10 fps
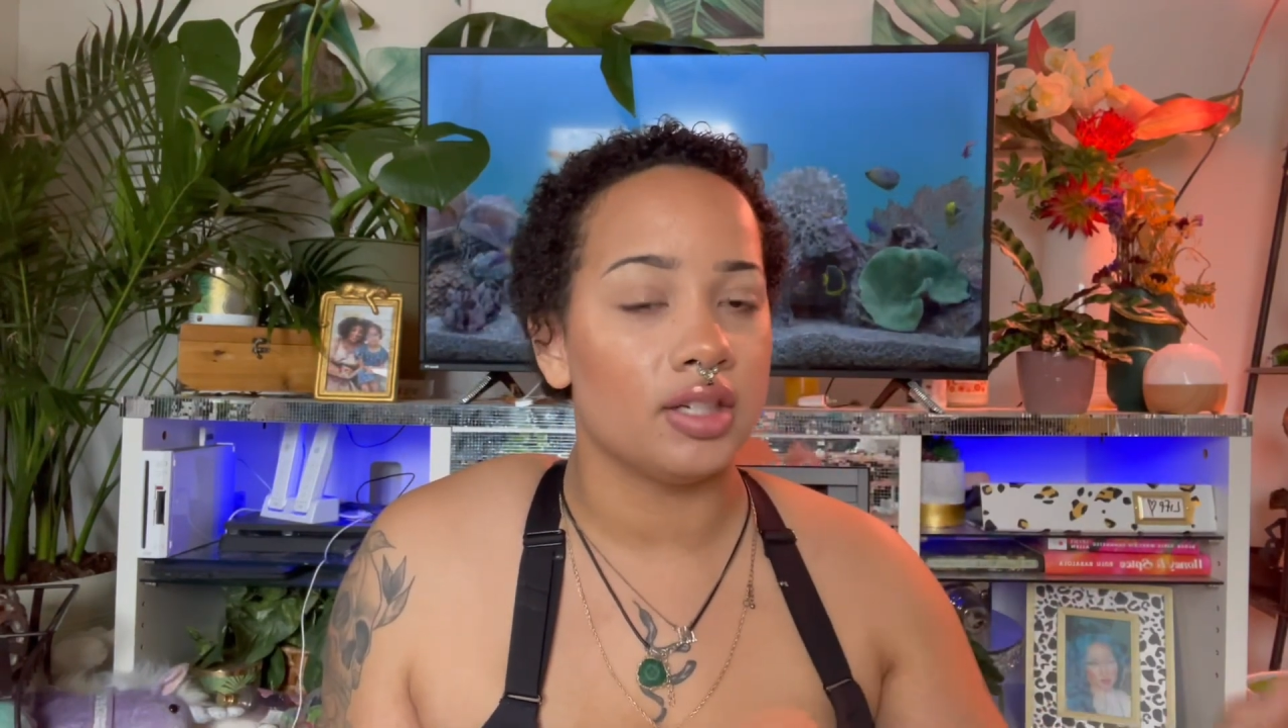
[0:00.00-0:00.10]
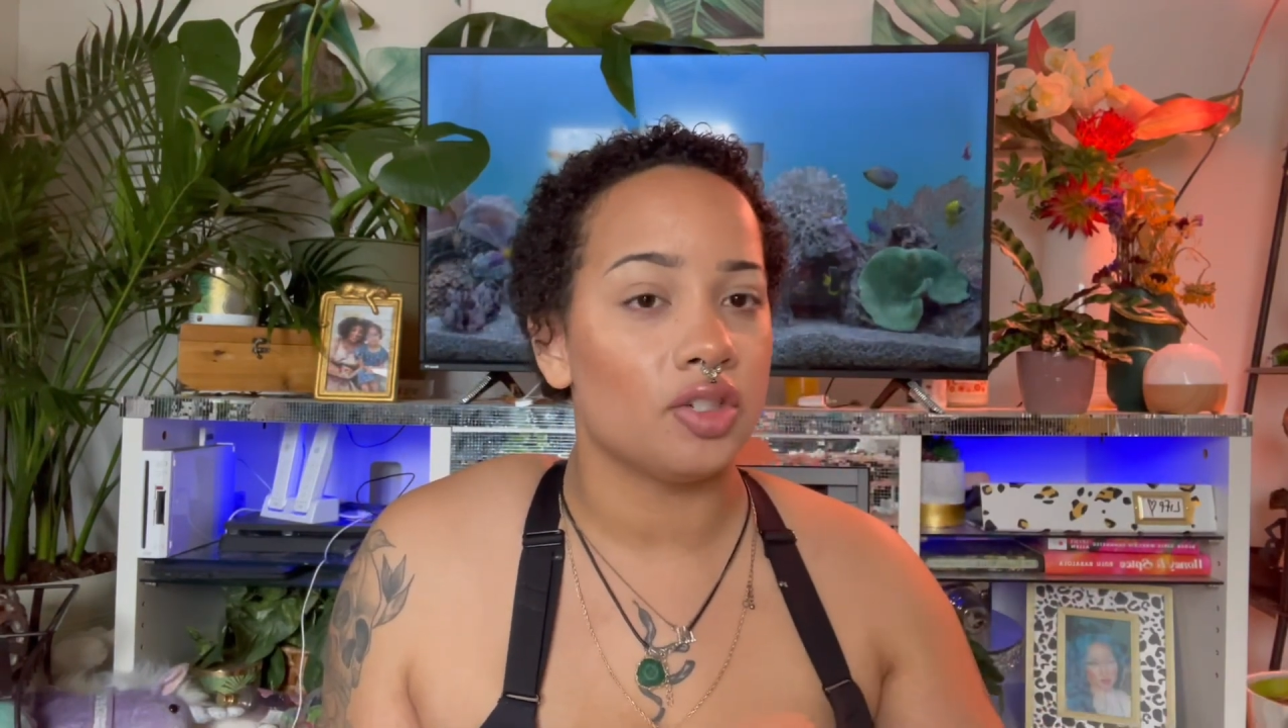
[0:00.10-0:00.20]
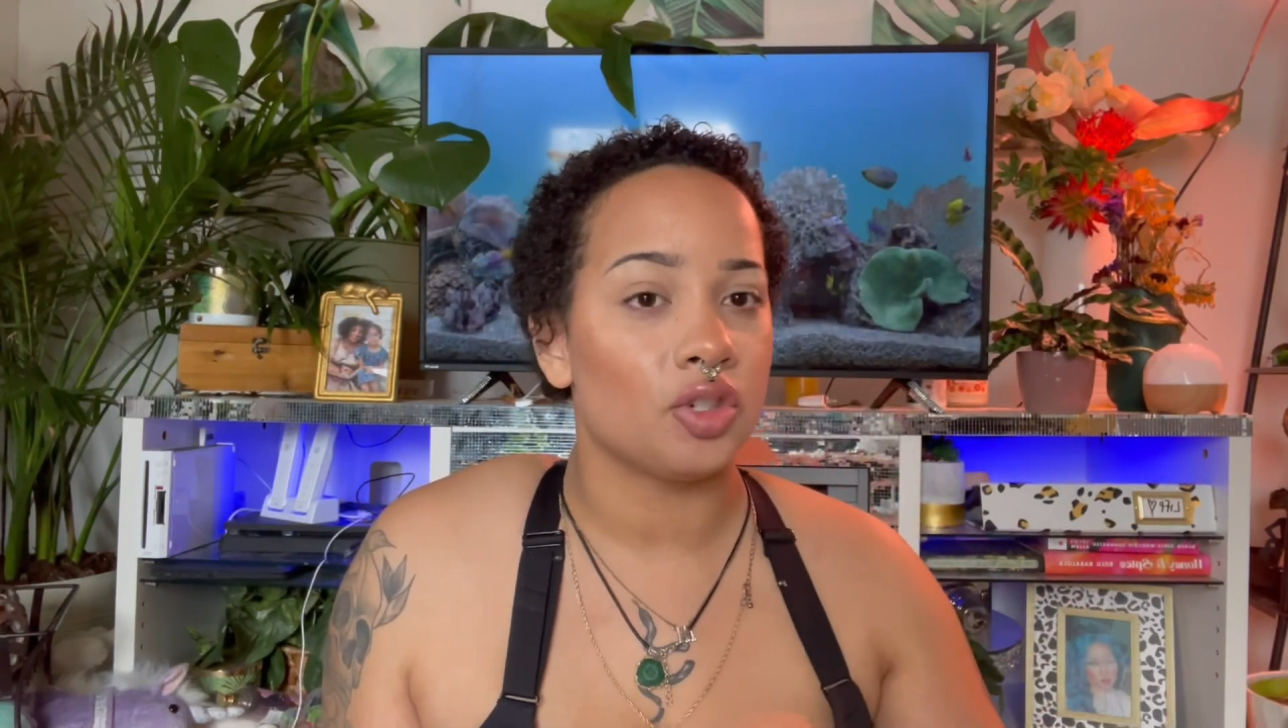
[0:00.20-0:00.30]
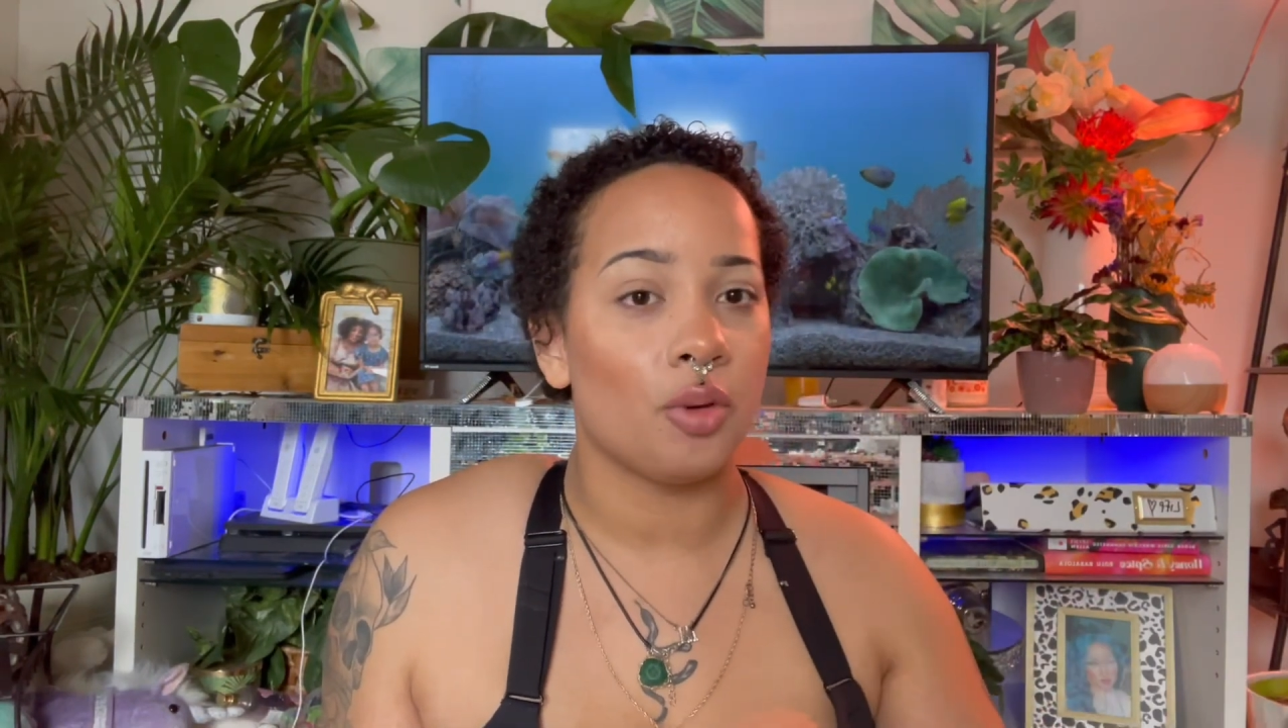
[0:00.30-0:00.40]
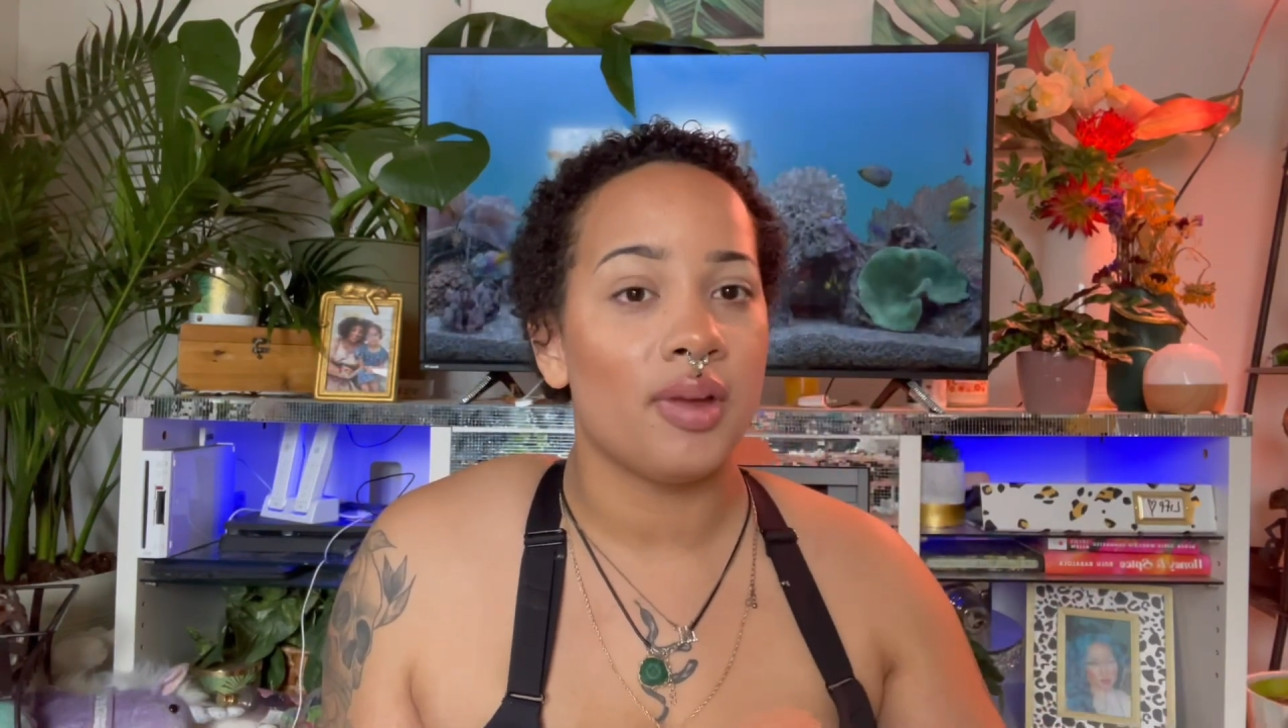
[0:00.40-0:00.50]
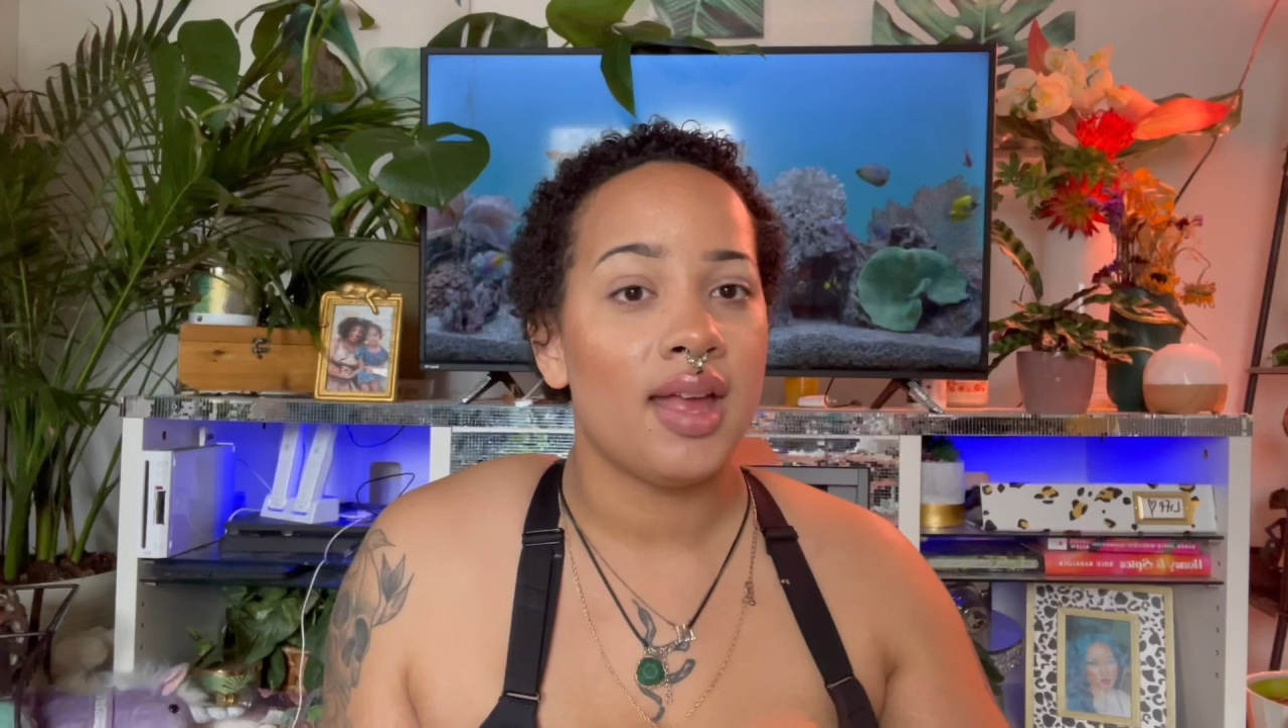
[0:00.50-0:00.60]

dish soap,